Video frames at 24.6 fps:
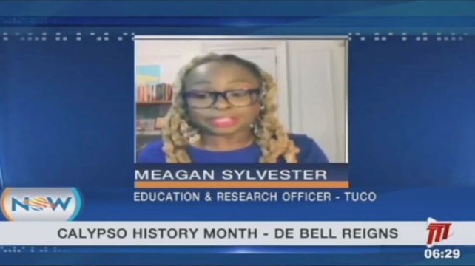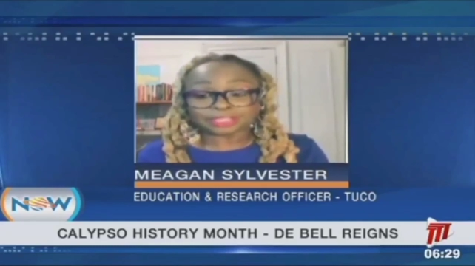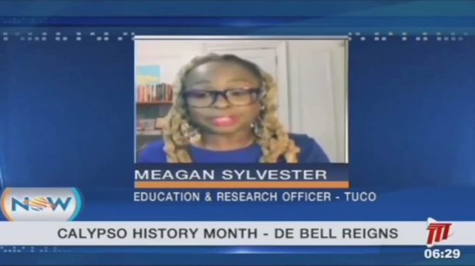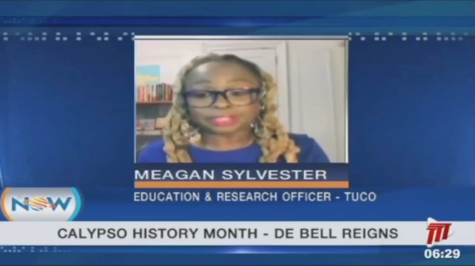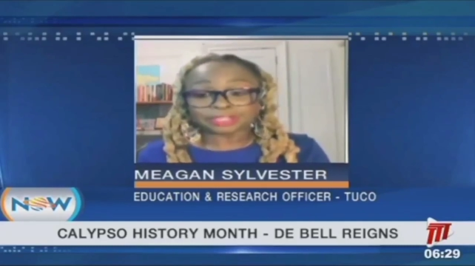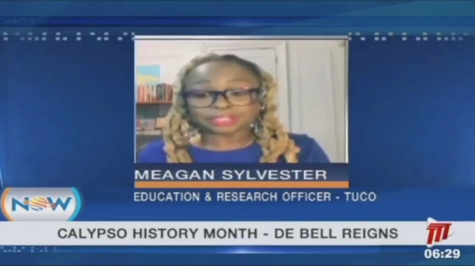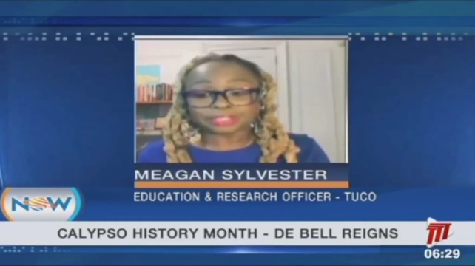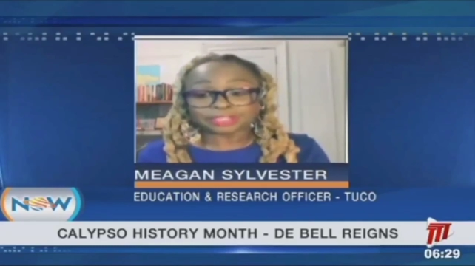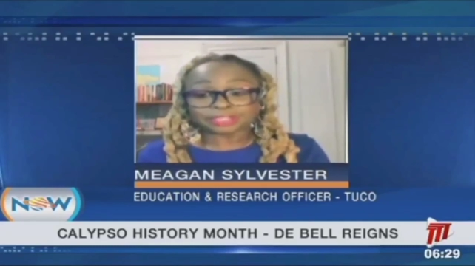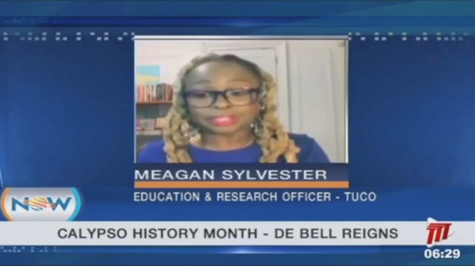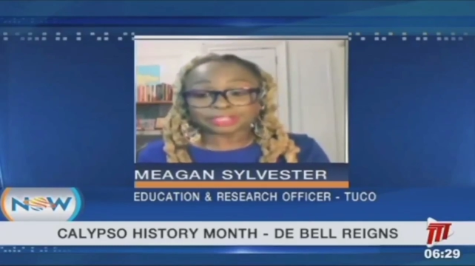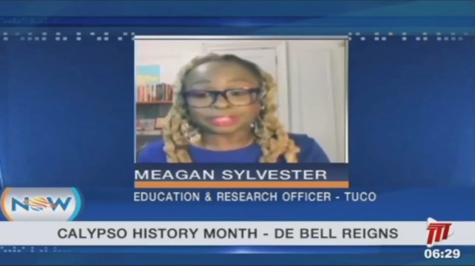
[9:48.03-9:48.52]
you know,
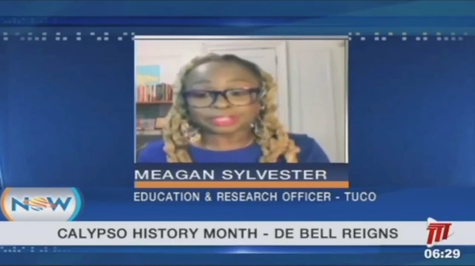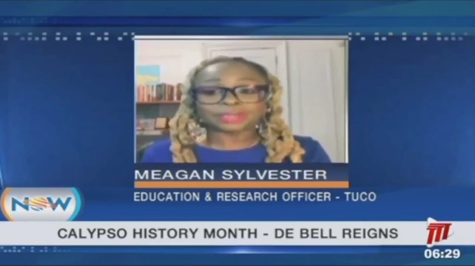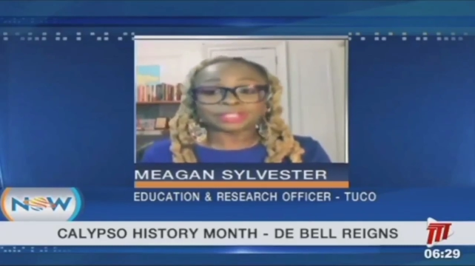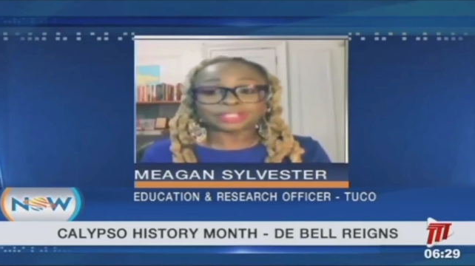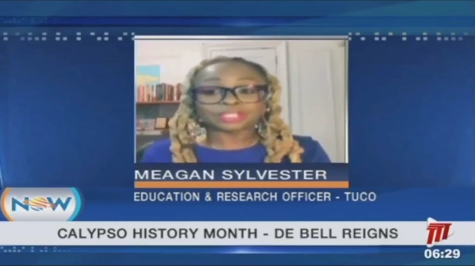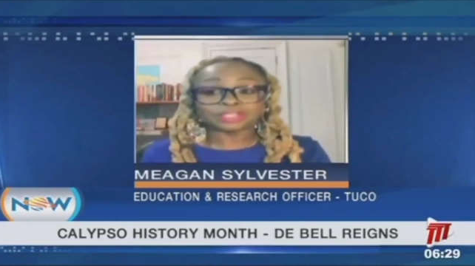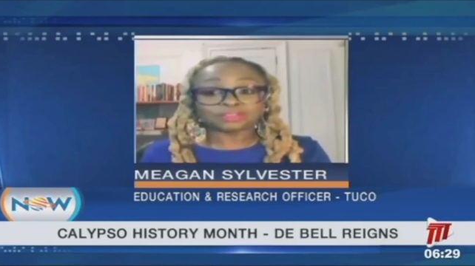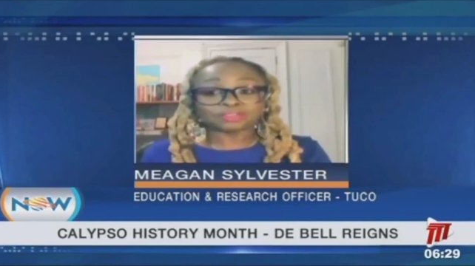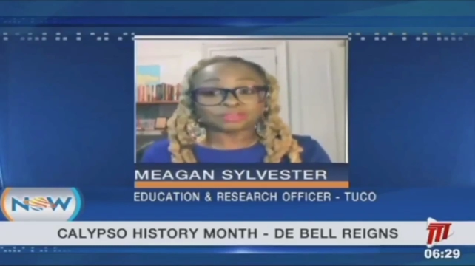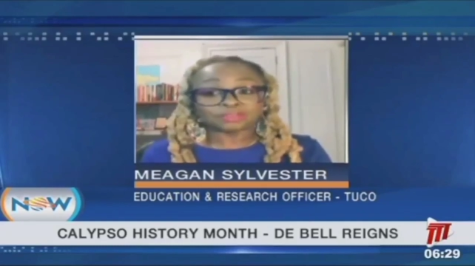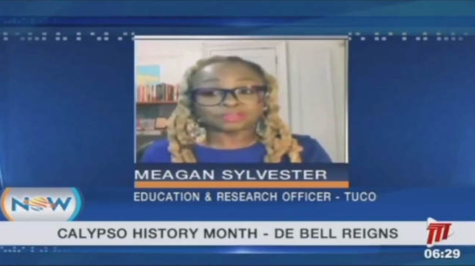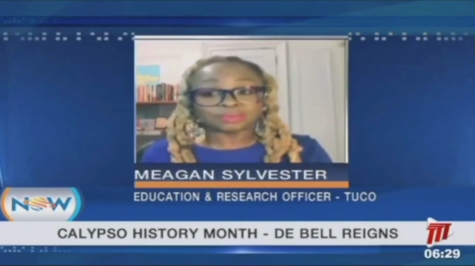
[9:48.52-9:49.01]
there are always
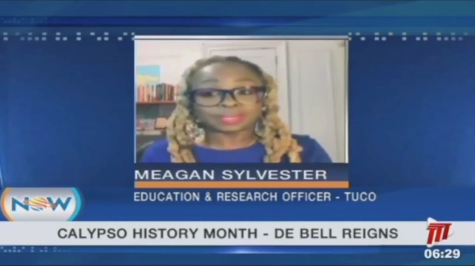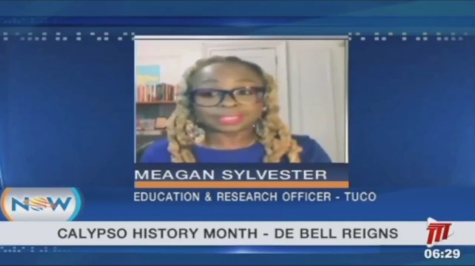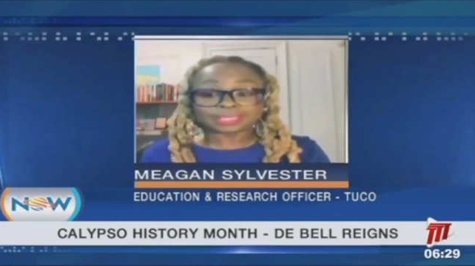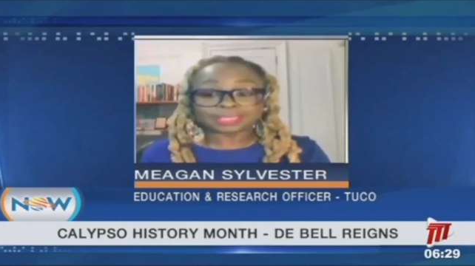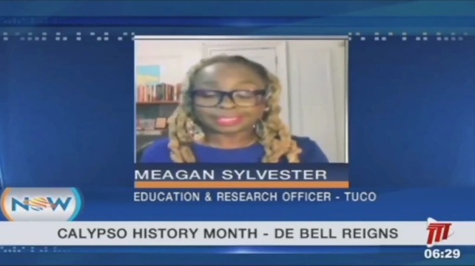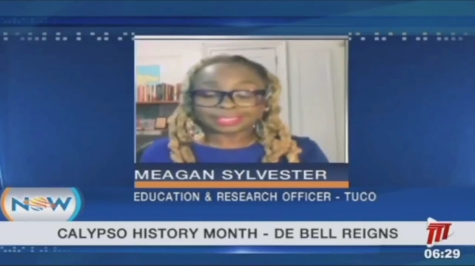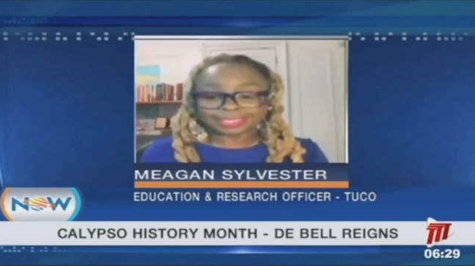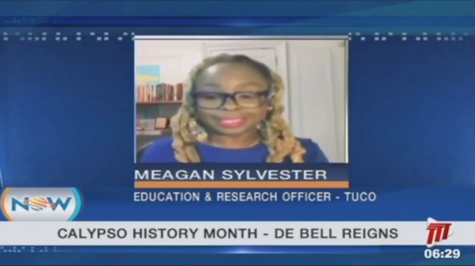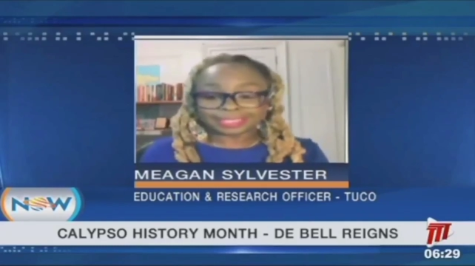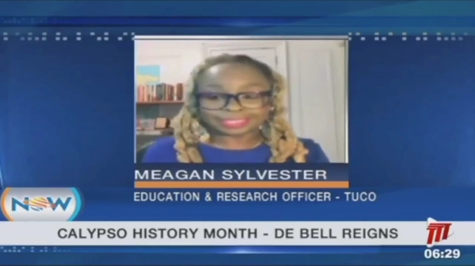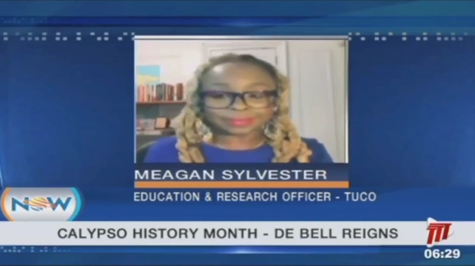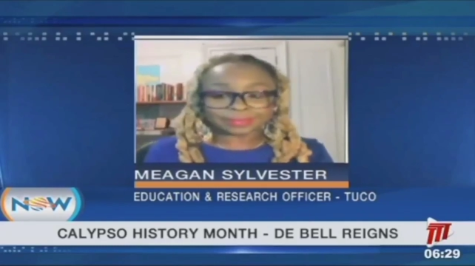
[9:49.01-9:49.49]
these rumors that
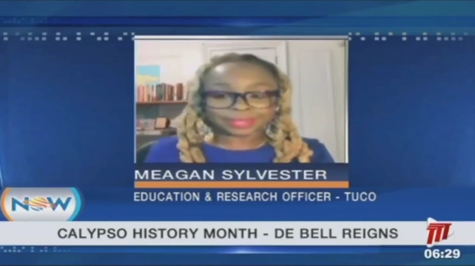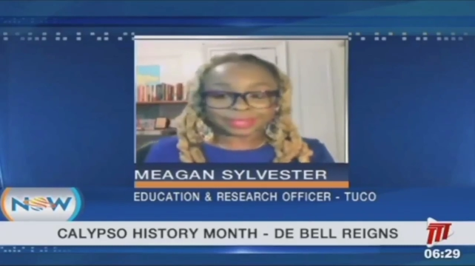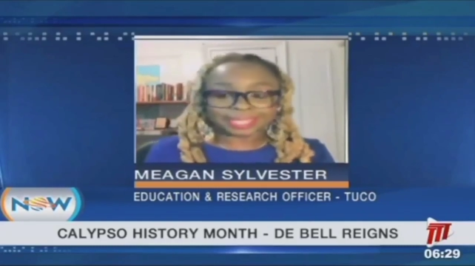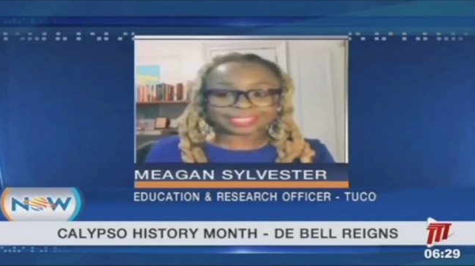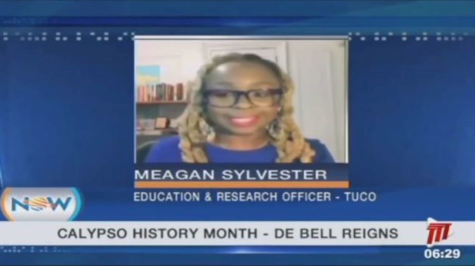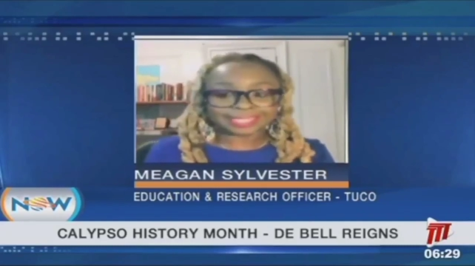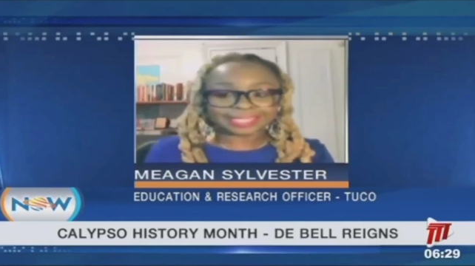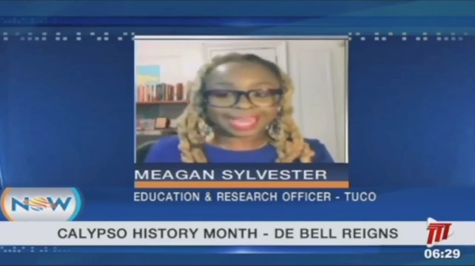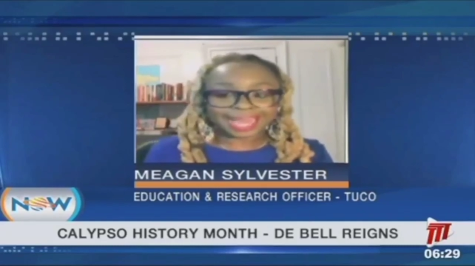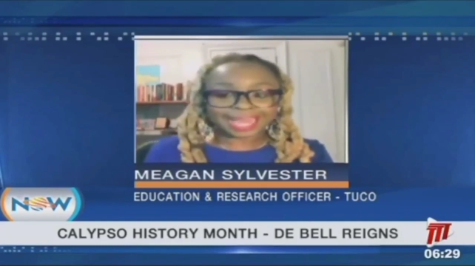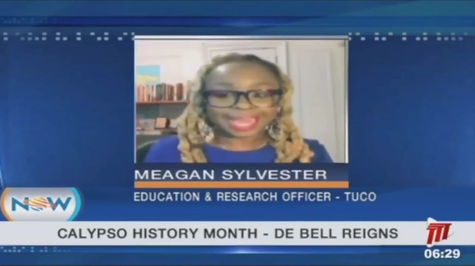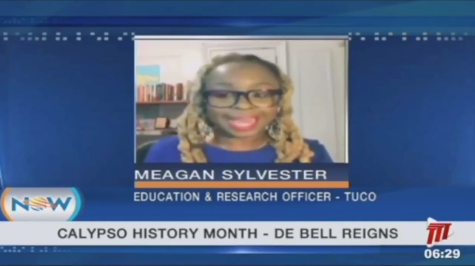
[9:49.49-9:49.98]
this one has
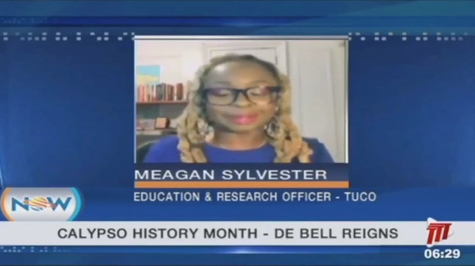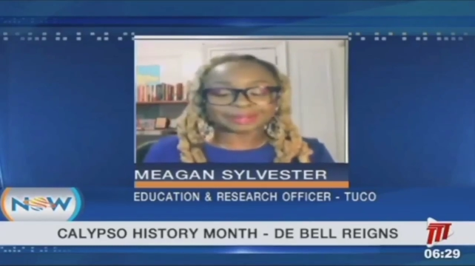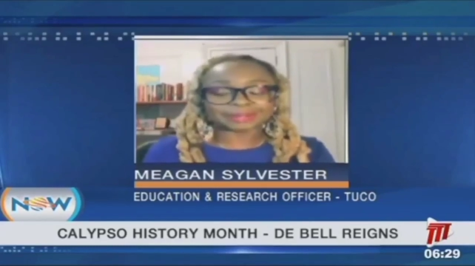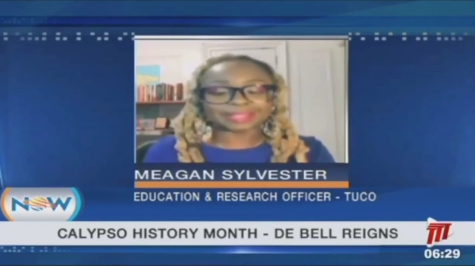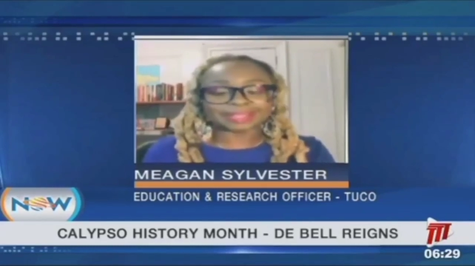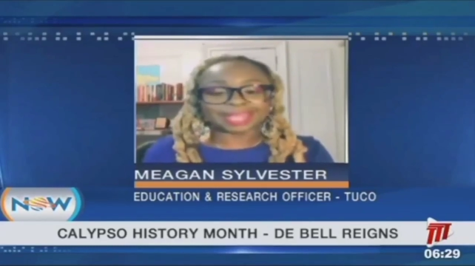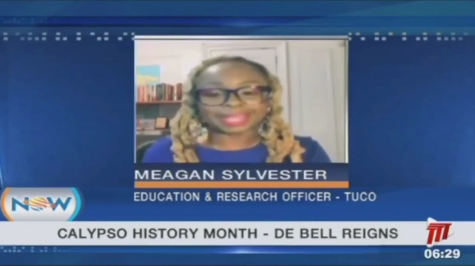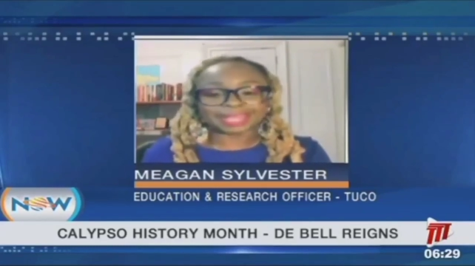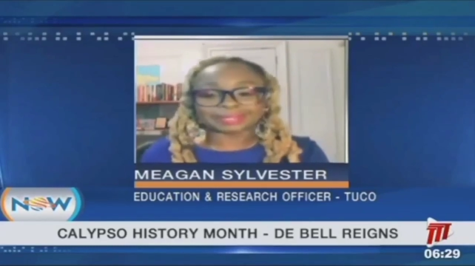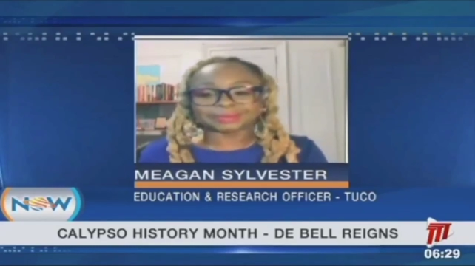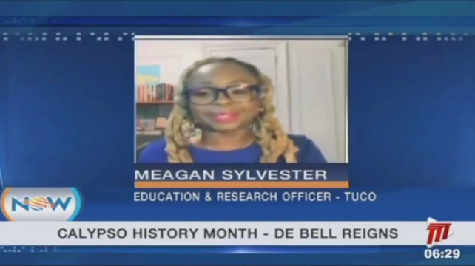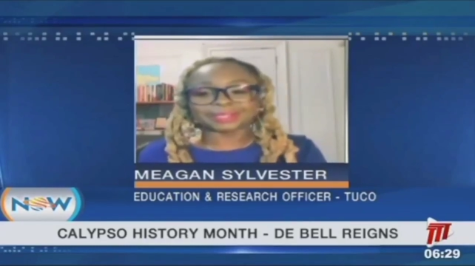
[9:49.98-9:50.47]
died or
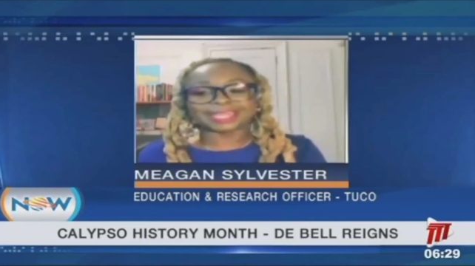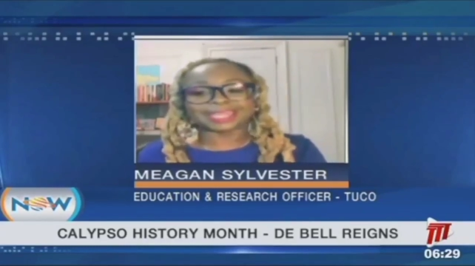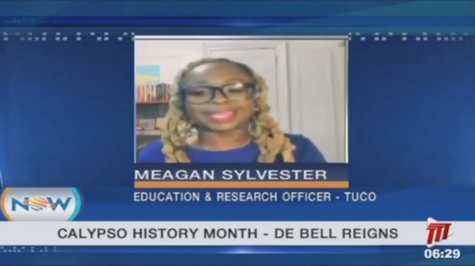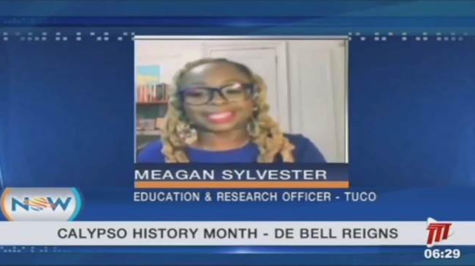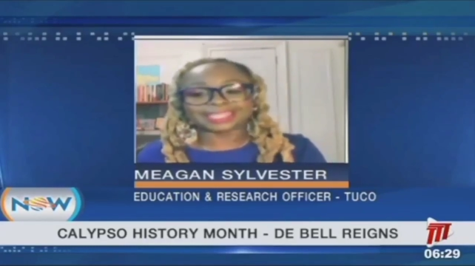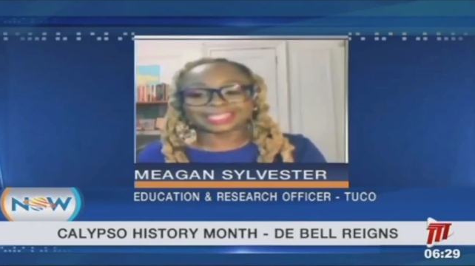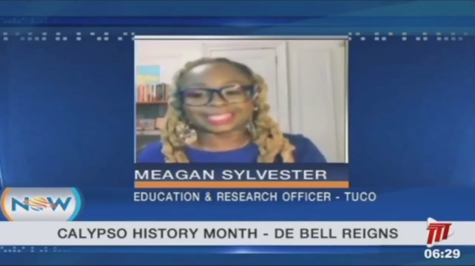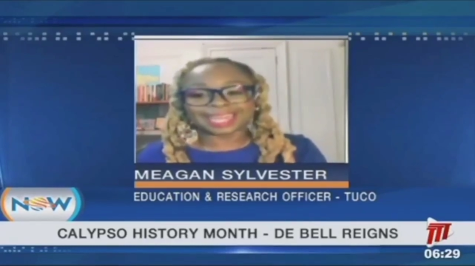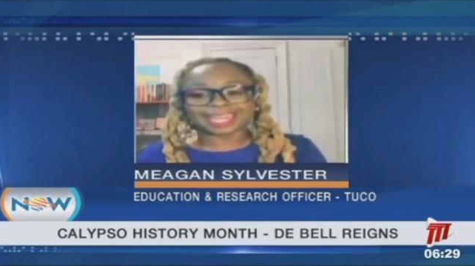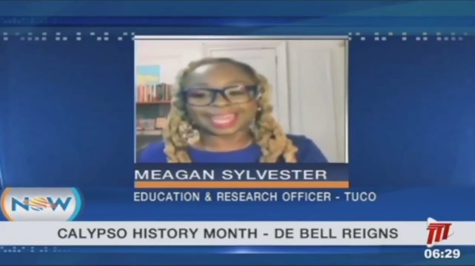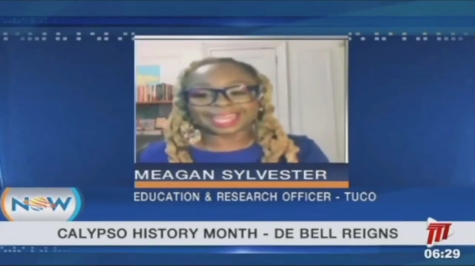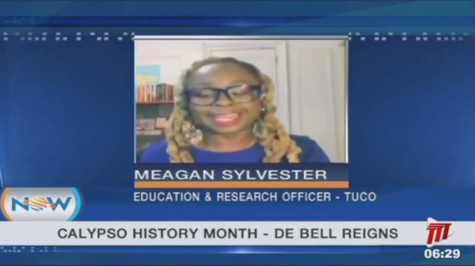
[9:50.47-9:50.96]
that one has
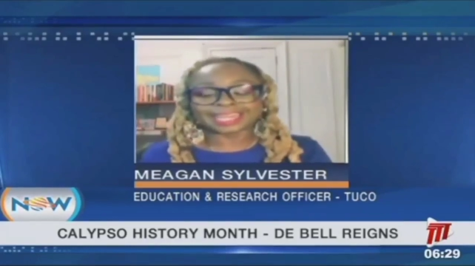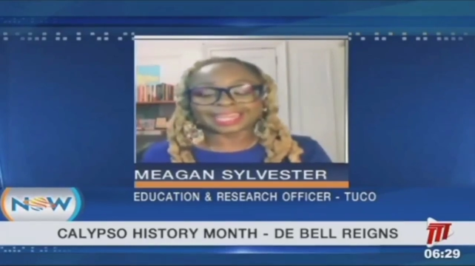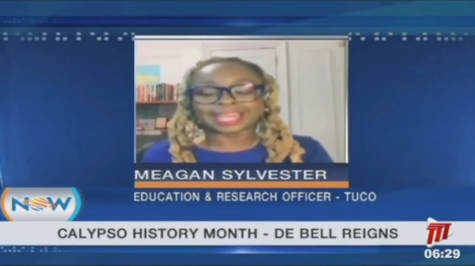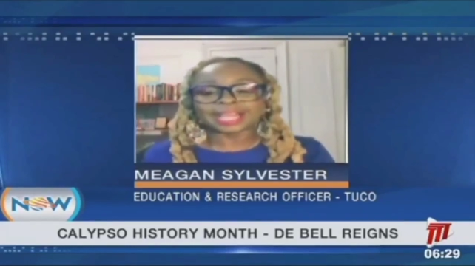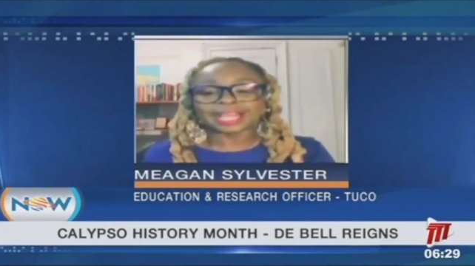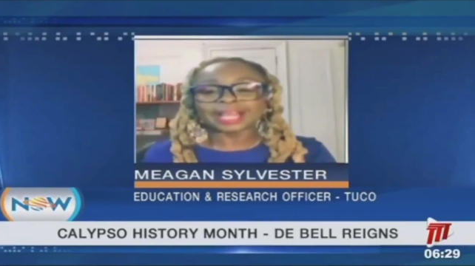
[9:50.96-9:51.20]
died.